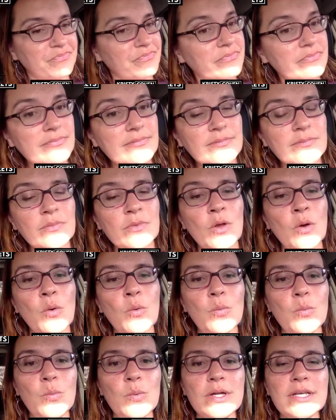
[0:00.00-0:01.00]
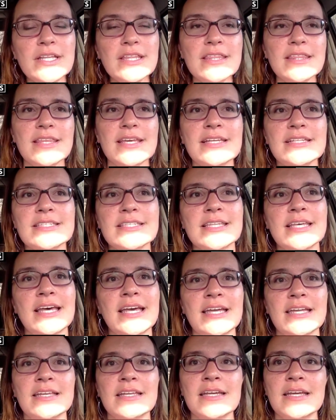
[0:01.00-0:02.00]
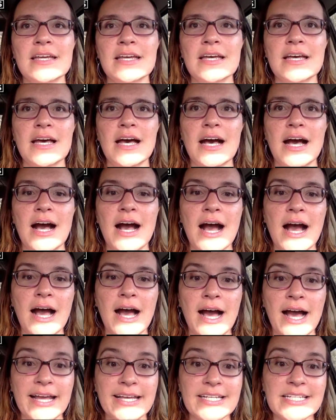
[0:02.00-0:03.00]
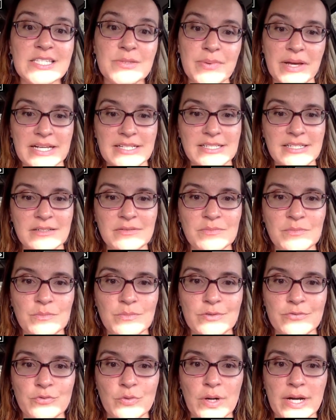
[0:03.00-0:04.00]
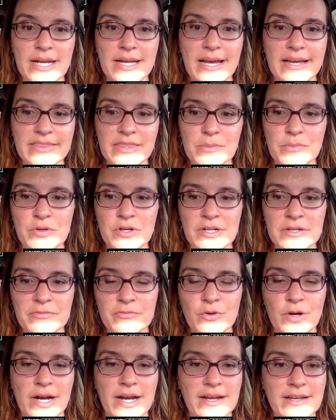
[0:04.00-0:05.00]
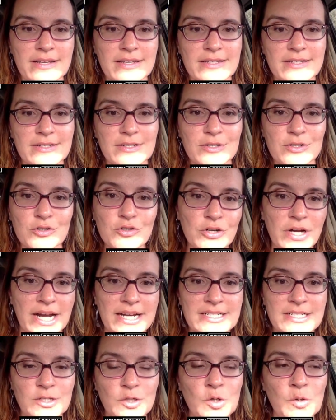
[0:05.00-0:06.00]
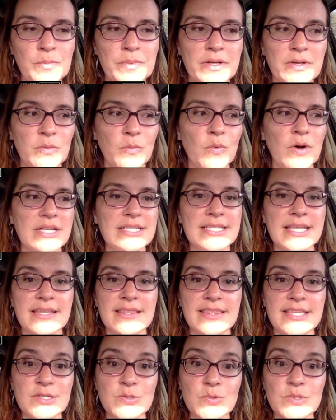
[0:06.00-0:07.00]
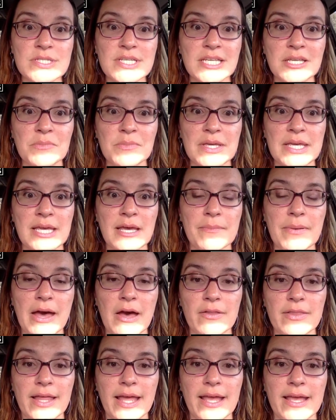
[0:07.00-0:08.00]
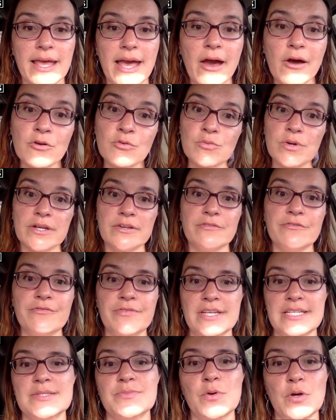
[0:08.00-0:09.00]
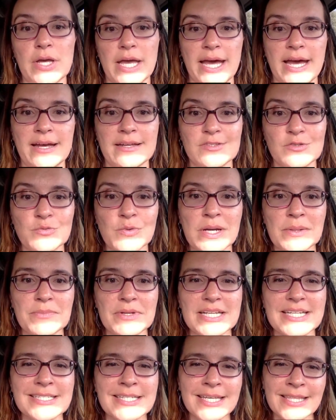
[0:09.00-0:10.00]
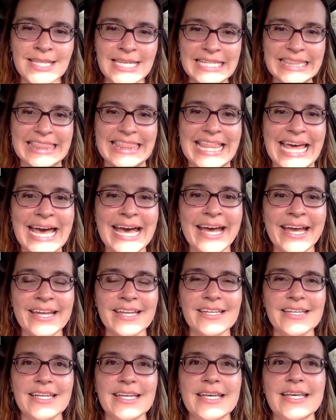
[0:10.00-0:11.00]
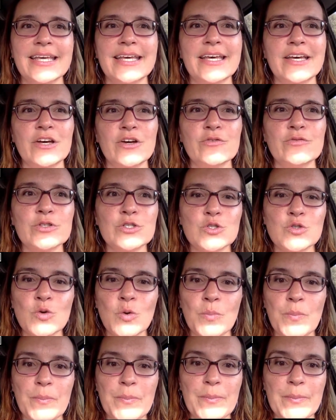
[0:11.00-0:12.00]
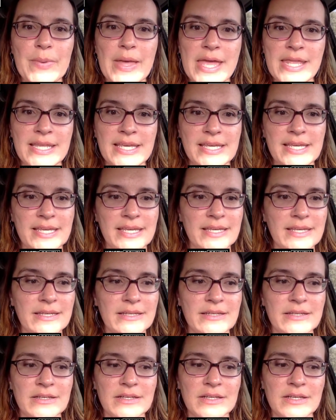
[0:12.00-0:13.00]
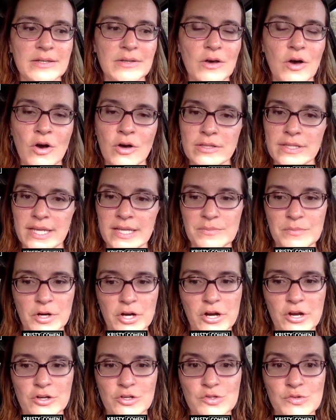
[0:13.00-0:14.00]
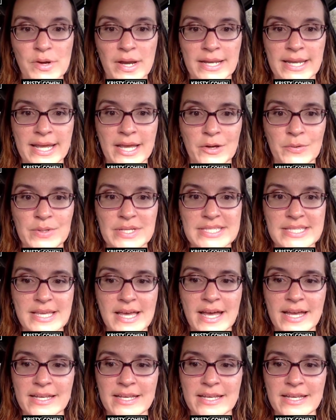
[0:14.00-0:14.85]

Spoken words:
one of the things that I expected before I got the book, before I cracked it open, was that this was going to be about like how to run Facebook ads, right? Because I think that for so many online marketers right now is kind of,